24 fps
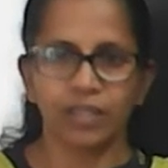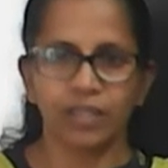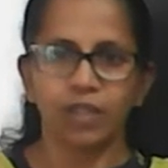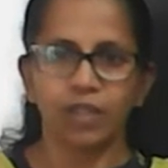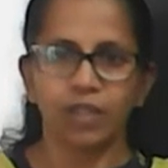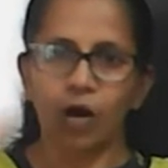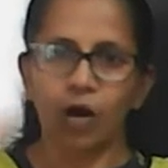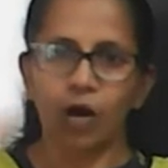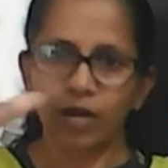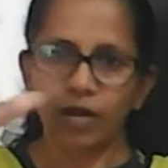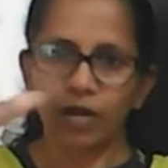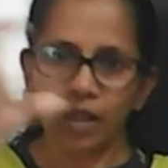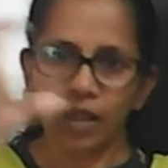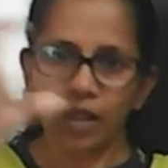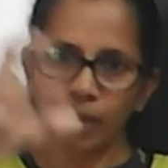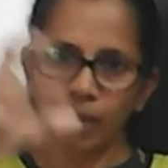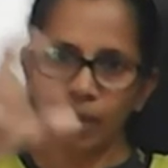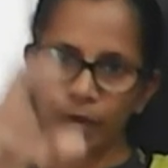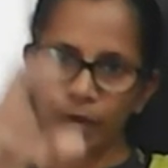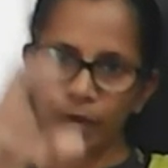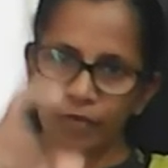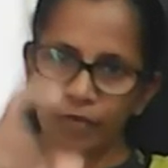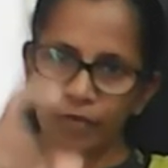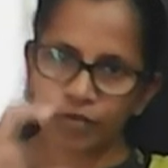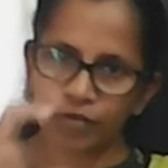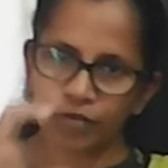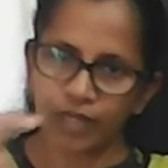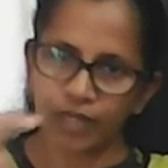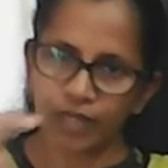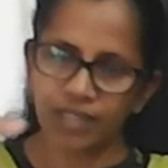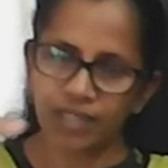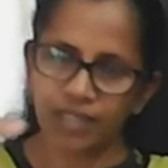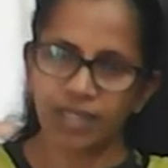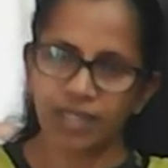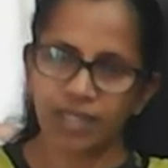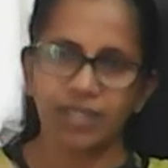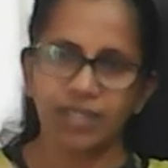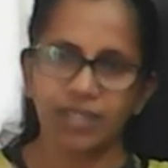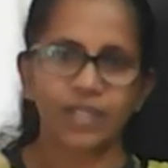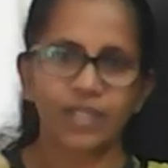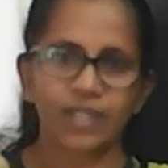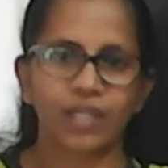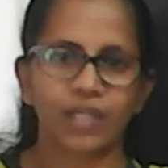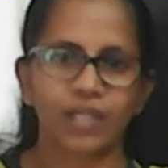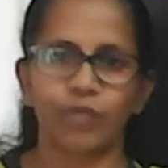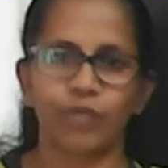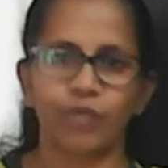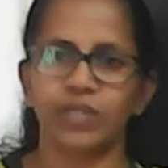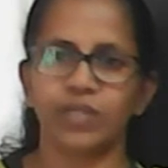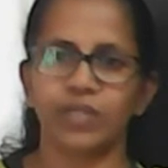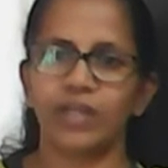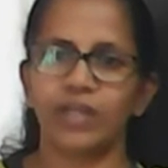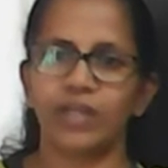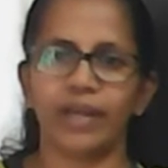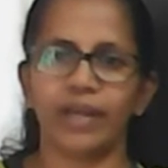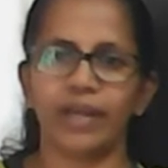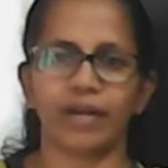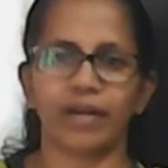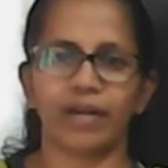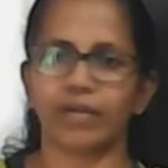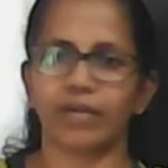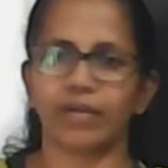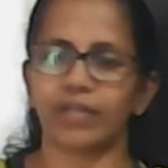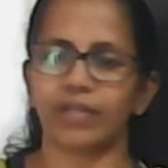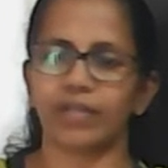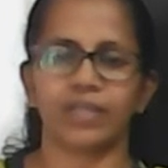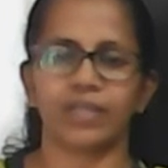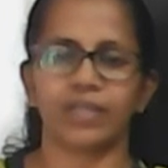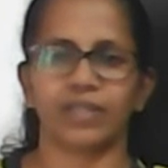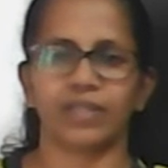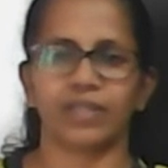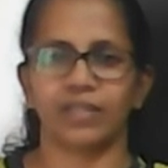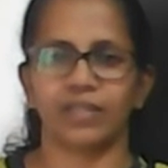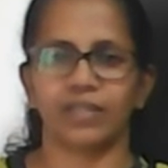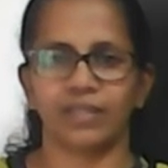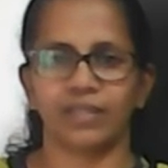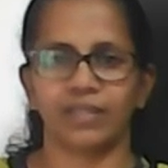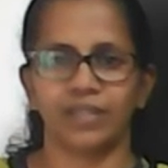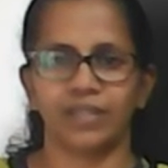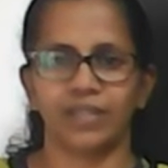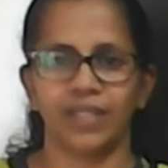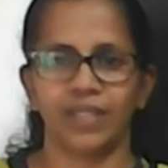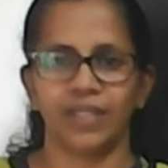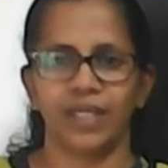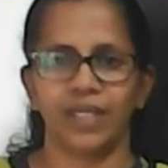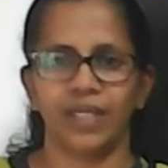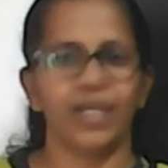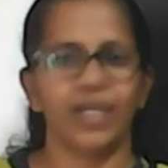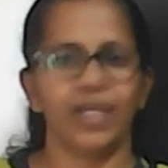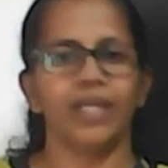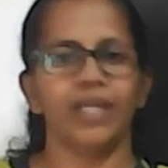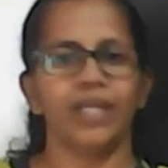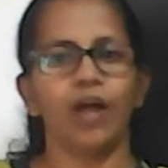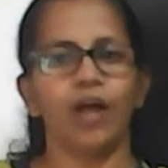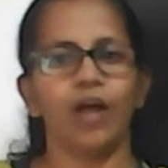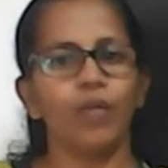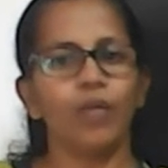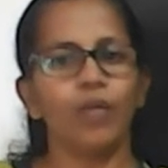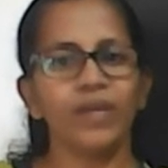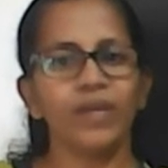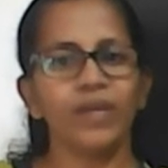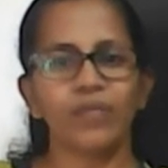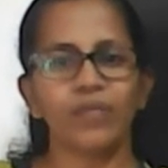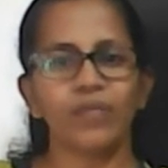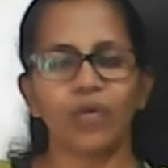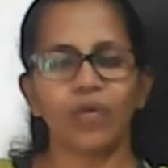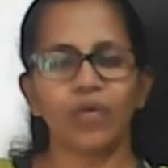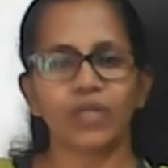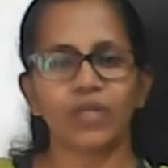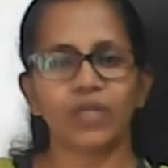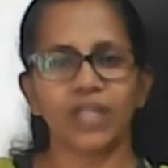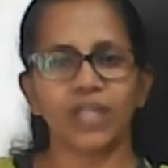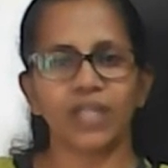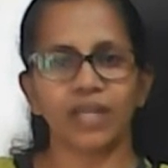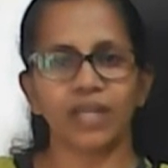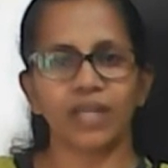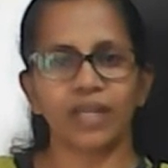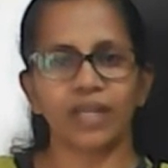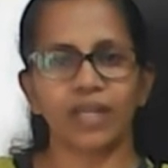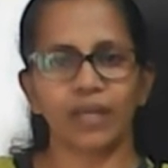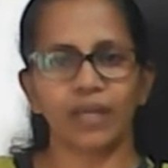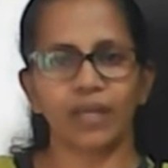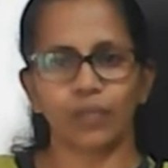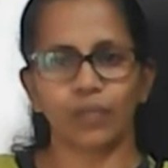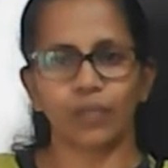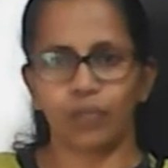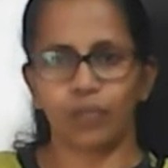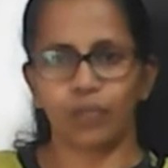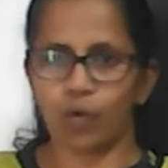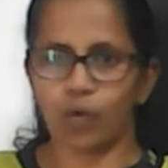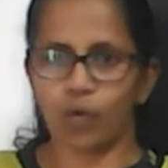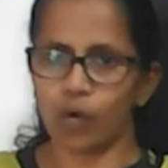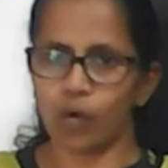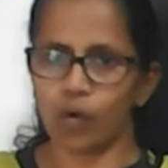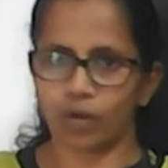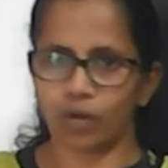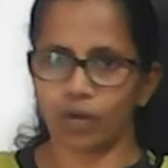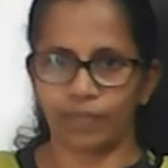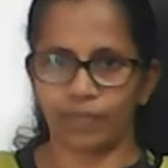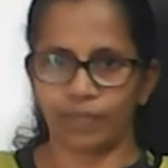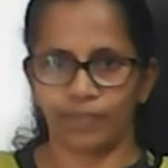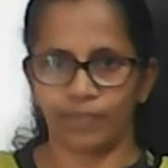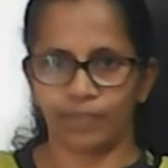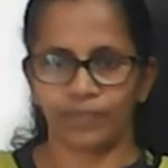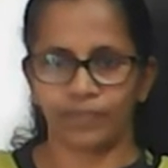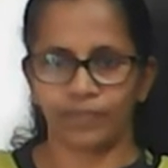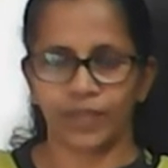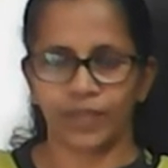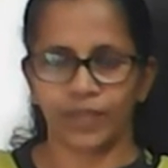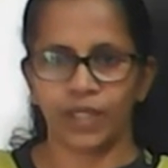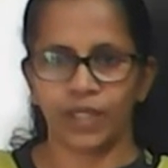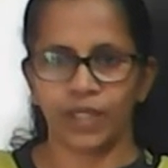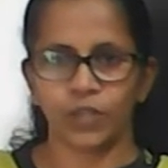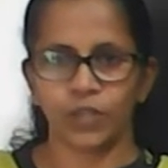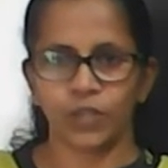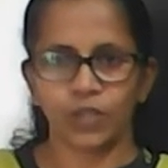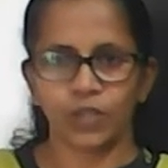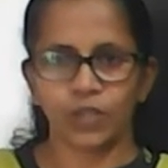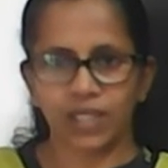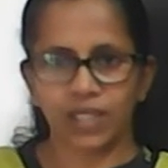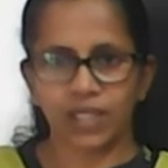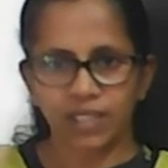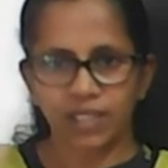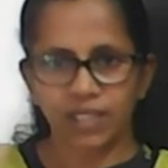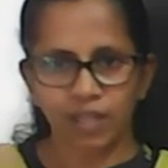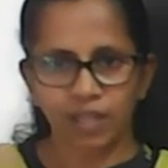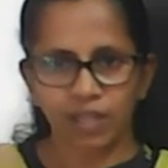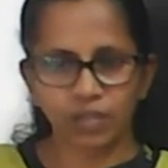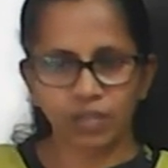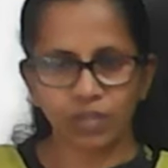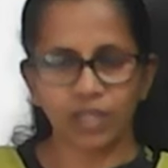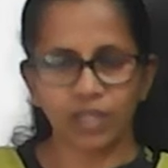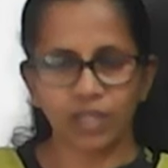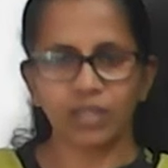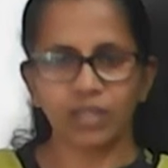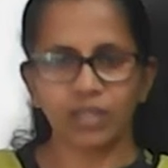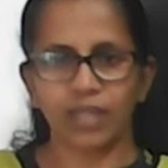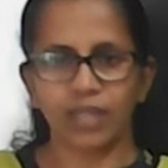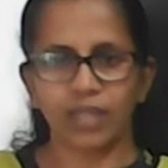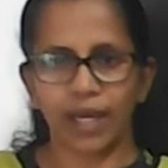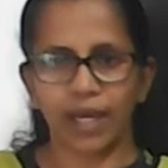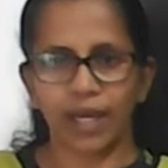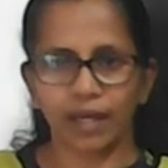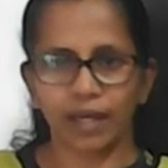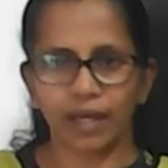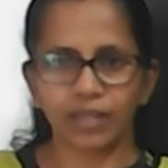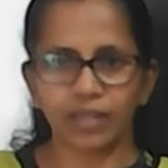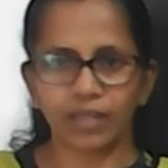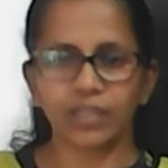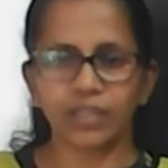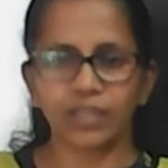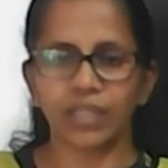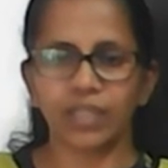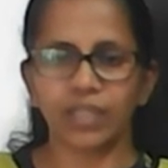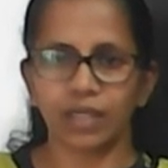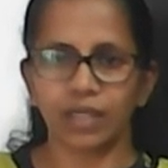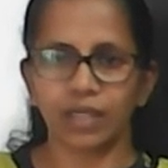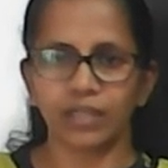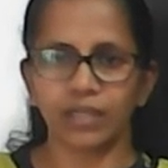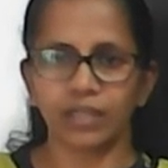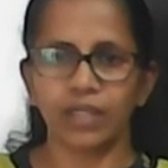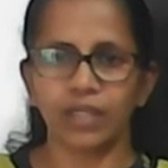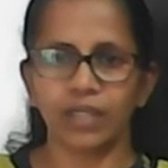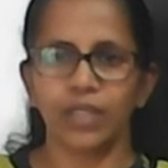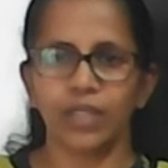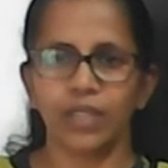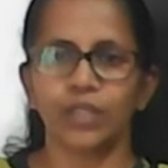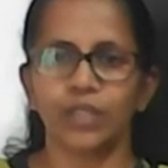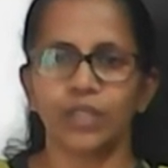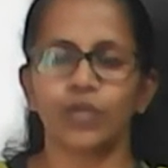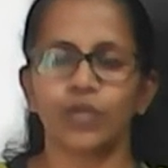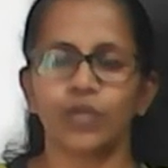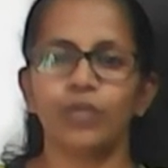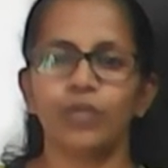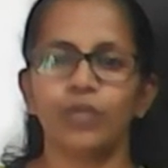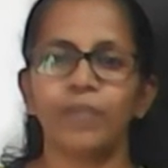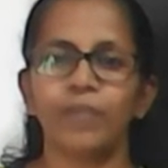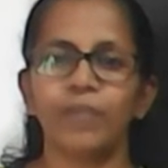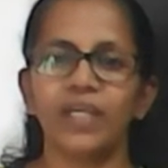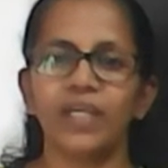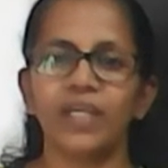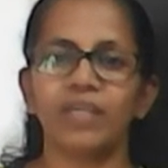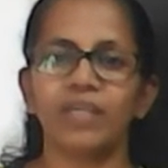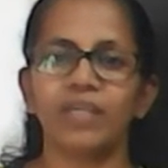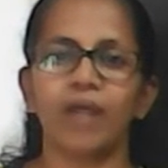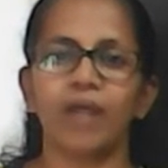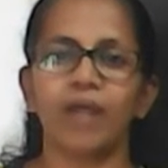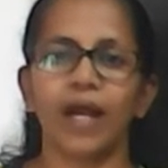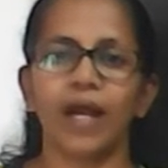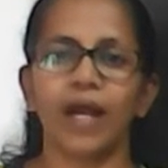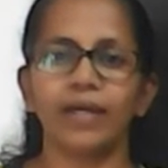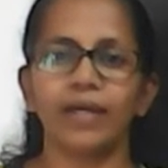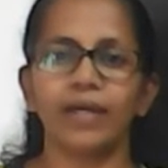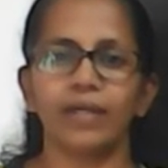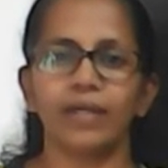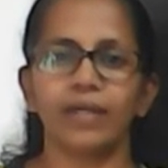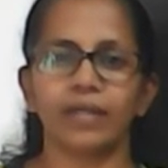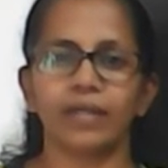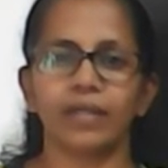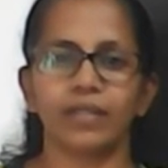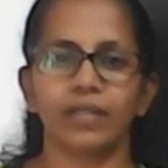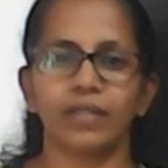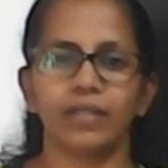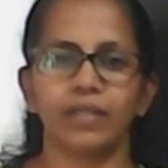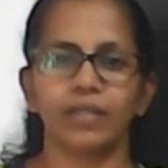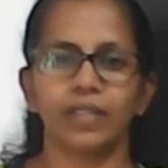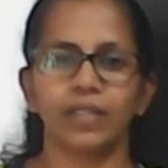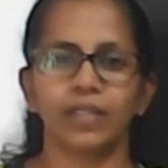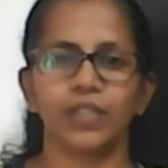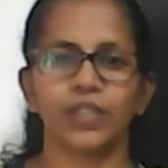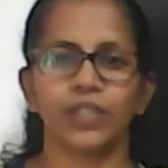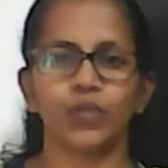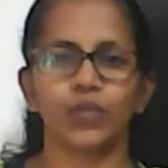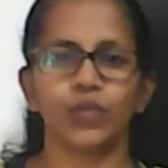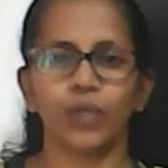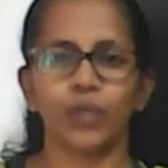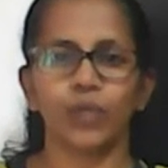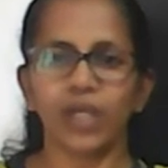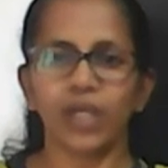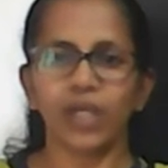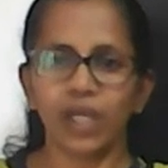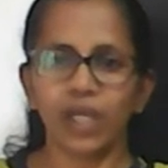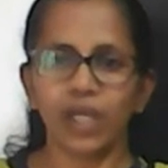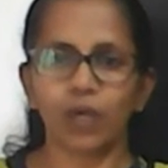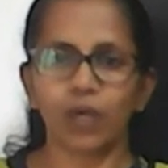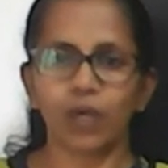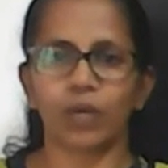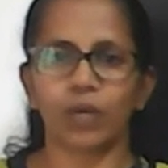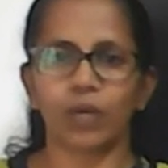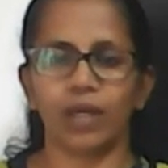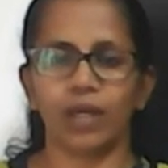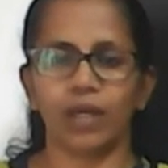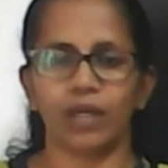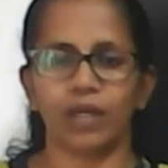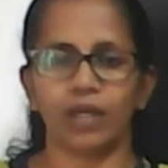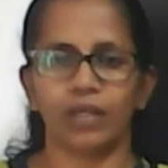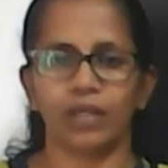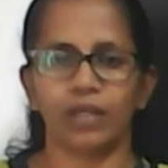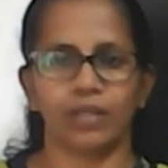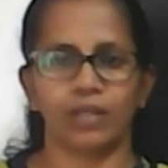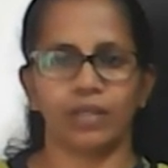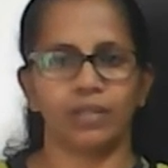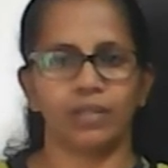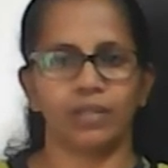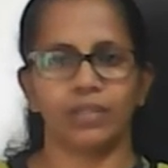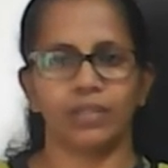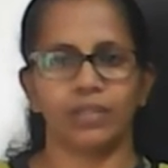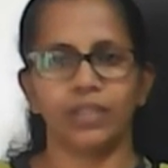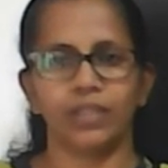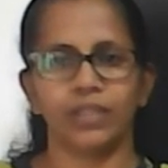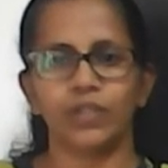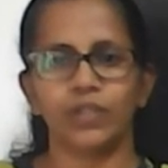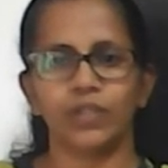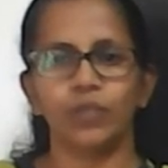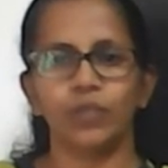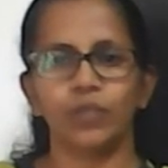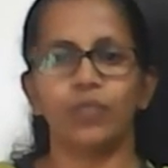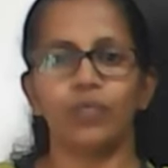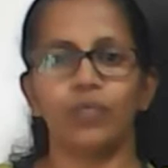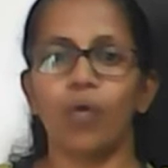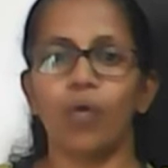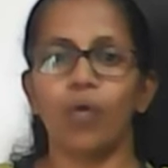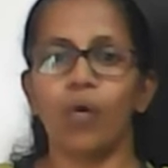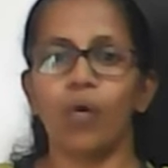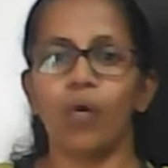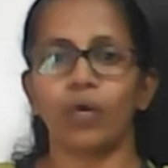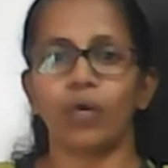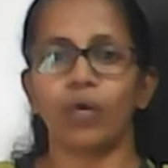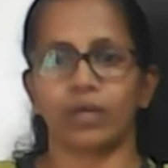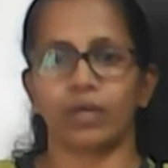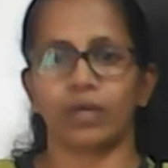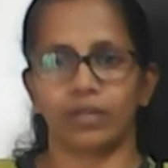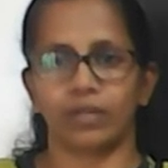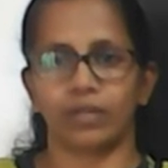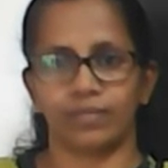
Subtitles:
Total number of students are 6,900. And how many floors are there? 4. So 6,900 children should be divided into equal into 4.